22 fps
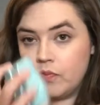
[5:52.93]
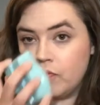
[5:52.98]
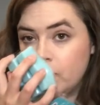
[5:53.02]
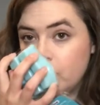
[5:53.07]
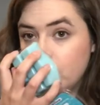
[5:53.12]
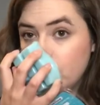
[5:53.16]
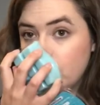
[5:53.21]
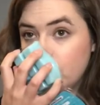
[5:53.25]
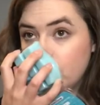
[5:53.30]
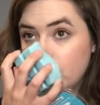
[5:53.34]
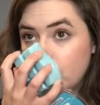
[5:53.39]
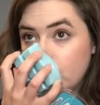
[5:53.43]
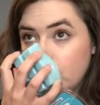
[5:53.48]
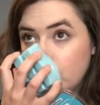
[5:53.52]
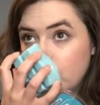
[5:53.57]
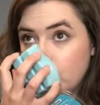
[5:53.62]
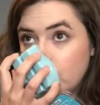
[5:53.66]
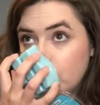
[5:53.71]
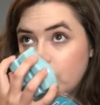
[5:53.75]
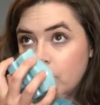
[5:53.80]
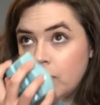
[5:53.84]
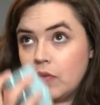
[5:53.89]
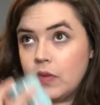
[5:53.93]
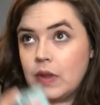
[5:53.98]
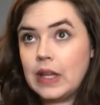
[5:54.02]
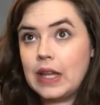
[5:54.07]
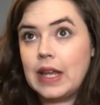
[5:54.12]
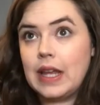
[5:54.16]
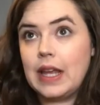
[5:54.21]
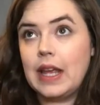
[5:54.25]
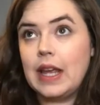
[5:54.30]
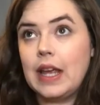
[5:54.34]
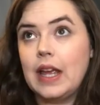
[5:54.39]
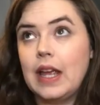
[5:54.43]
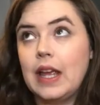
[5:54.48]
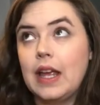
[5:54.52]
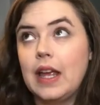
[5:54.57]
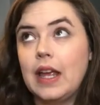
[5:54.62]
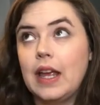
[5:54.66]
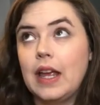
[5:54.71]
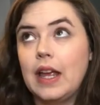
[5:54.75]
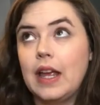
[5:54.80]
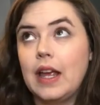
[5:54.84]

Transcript: (no one is talking)